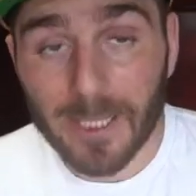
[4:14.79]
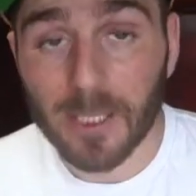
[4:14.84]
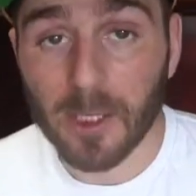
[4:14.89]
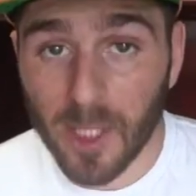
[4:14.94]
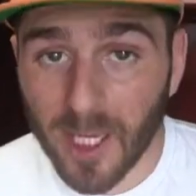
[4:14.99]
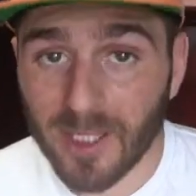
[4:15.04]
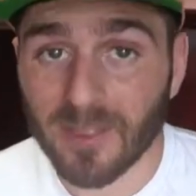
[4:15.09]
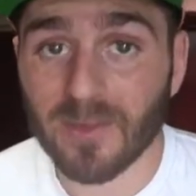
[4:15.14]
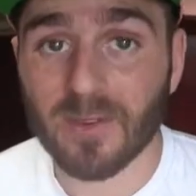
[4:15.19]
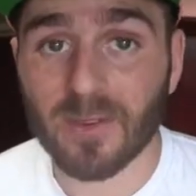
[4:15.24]

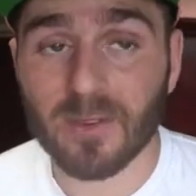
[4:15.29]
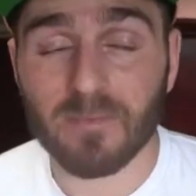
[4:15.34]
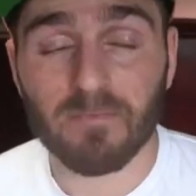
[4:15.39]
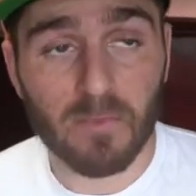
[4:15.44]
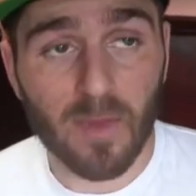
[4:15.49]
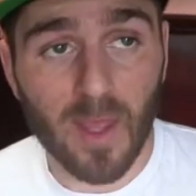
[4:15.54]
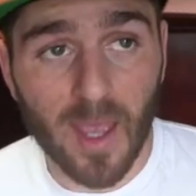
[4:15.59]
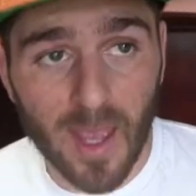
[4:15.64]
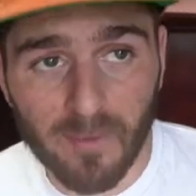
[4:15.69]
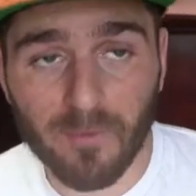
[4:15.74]
Yes,
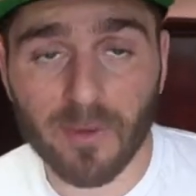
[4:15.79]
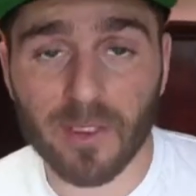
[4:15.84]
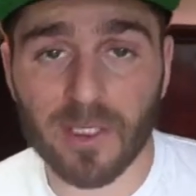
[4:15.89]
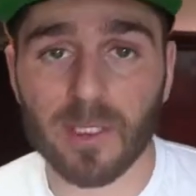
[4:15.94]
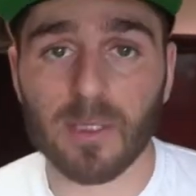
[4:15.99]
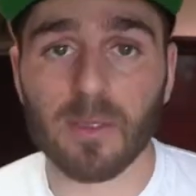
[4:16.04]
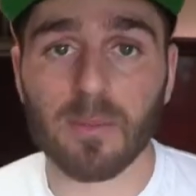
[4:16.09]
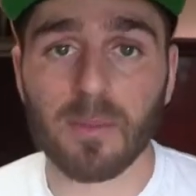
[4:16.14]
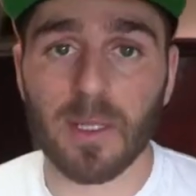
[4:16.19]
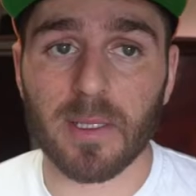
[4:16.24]
every
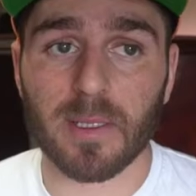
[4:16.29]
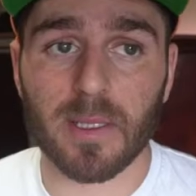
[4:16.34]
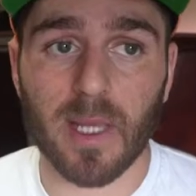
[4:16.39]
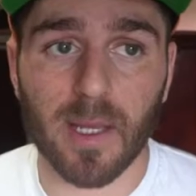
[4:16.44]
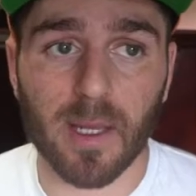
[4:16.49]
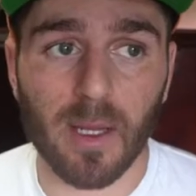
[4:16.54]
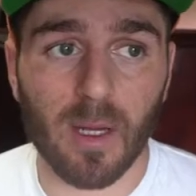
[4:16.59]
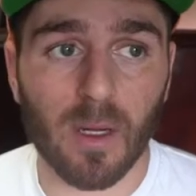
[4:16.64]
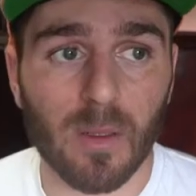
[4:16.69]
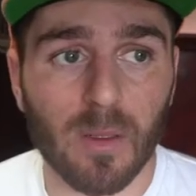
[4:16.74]
single place I
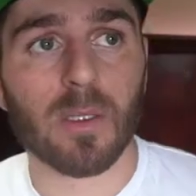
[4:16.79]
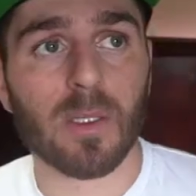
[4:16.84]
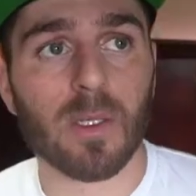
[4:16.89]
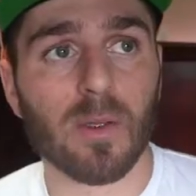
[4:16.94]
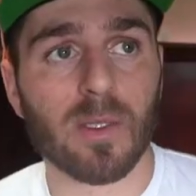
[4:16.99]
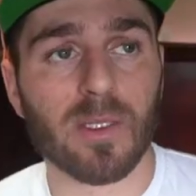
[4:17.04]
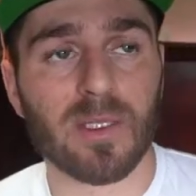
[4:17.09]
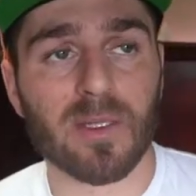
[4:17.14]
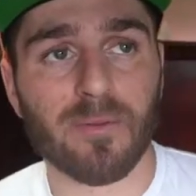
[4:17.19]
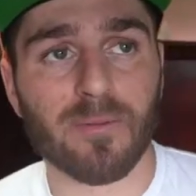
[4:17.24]
go. The
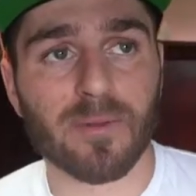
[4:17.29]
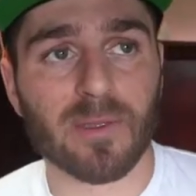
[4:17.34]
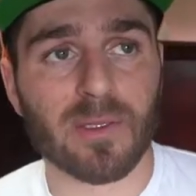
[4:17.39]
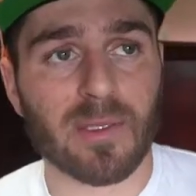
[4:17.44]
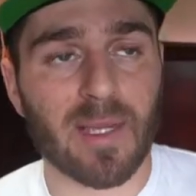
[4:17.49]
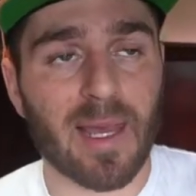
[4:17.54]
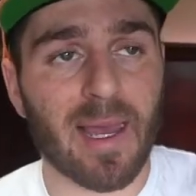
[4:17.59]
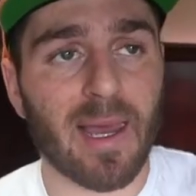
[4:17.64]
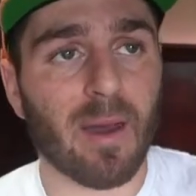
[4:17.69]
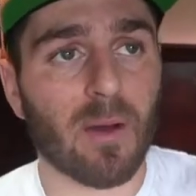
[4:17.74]
only difference
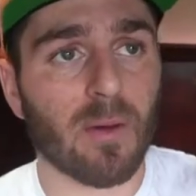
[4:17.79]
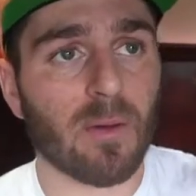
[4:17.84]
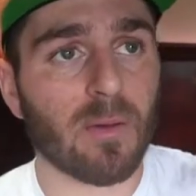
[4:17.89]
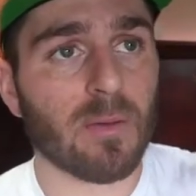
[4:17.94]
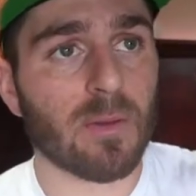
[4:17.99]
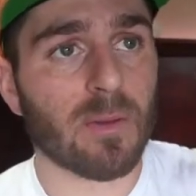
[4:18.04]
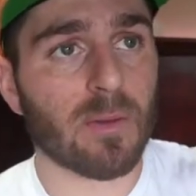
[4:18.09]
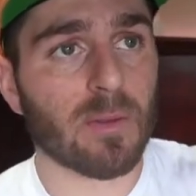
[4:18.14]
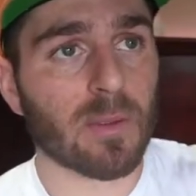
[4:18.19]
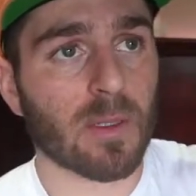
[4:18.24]
now,
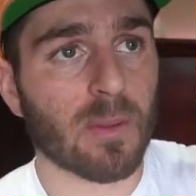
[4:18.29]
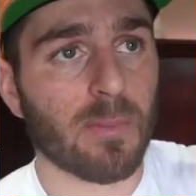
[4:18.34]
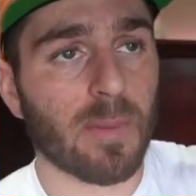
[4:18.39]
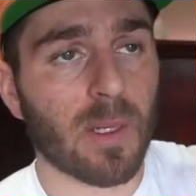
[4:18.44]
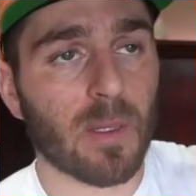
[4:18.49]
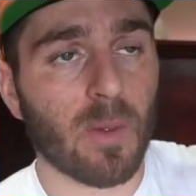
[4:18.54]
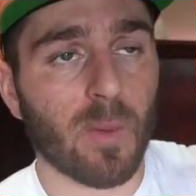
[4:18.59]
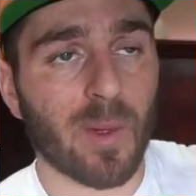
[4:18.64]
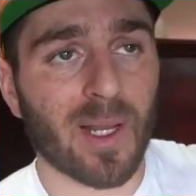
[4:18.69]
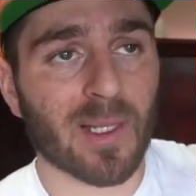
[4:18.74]

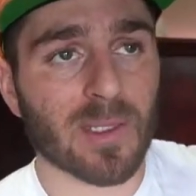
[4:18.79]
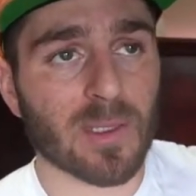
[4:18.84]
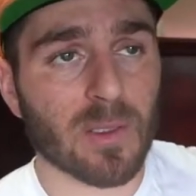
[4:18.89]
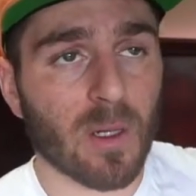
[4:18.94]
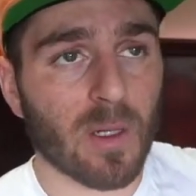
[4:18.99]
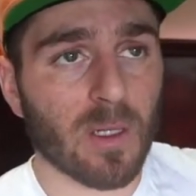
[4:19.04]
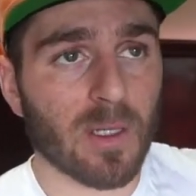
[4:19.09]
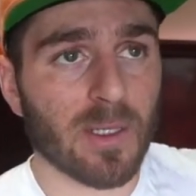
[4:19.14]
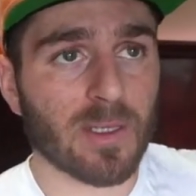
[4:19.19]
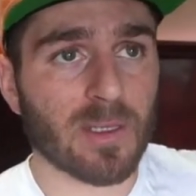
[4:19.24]
compared to when I
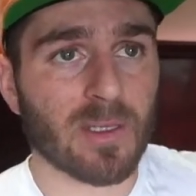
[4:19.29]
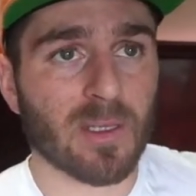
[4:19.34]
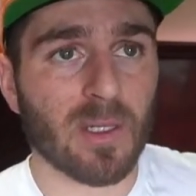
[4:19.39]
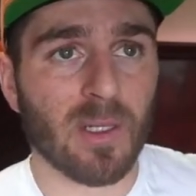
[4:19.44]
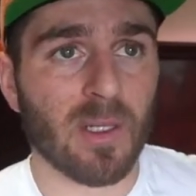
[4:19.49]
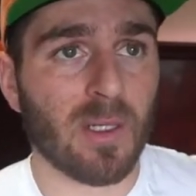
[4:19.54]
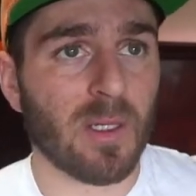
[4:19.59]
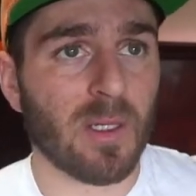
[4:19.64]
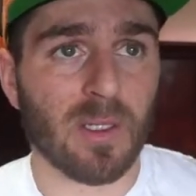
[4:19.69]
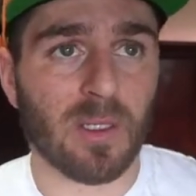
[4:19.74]
started, is
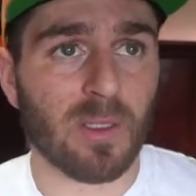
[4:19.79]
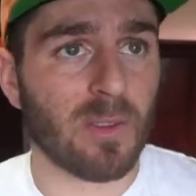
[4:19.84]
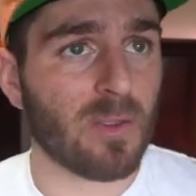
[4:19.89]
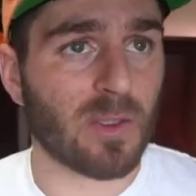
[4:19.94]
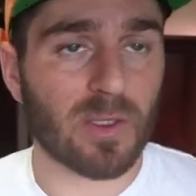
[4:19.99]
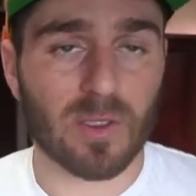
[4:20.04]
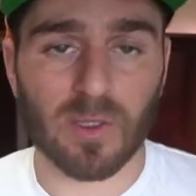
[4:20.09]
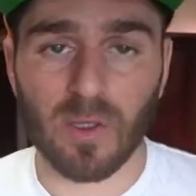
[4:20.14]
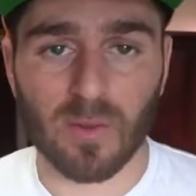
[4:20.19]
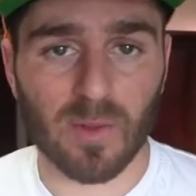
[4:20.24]
you
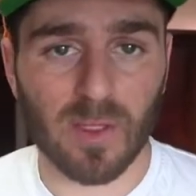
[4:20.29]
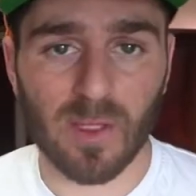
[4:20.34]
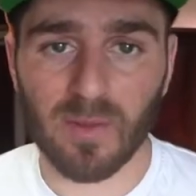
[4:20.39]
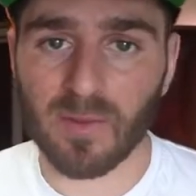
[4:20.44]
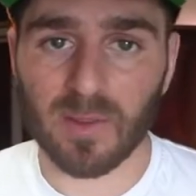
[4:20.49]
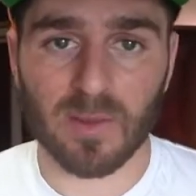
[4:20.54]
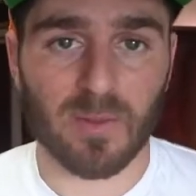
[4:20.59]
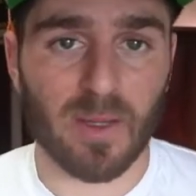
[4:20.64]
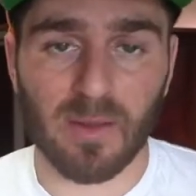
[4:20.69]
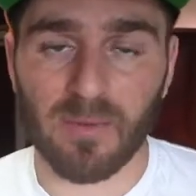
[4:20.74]
just don't
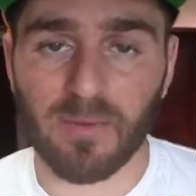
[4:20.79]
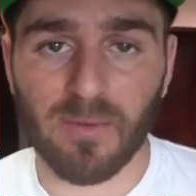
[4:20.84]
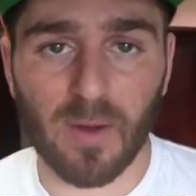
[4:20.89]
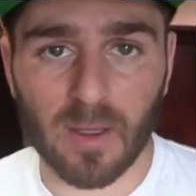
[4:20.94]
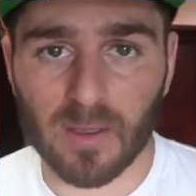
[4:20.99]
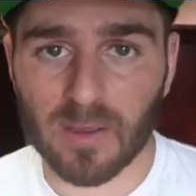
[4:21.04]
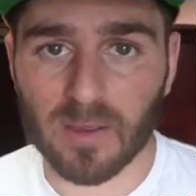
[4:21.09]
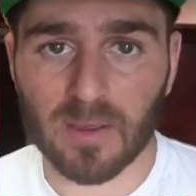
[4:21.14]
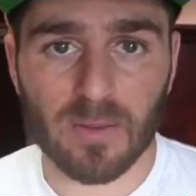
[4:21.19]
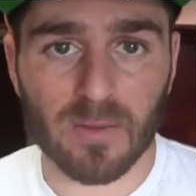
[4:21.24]
give as many
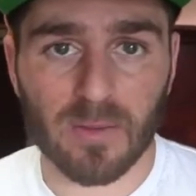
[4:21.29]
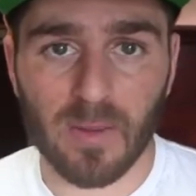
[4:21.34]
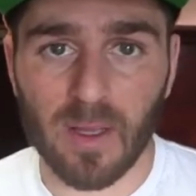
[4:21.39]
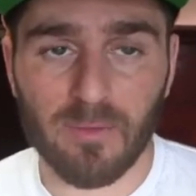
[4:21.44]
fucks.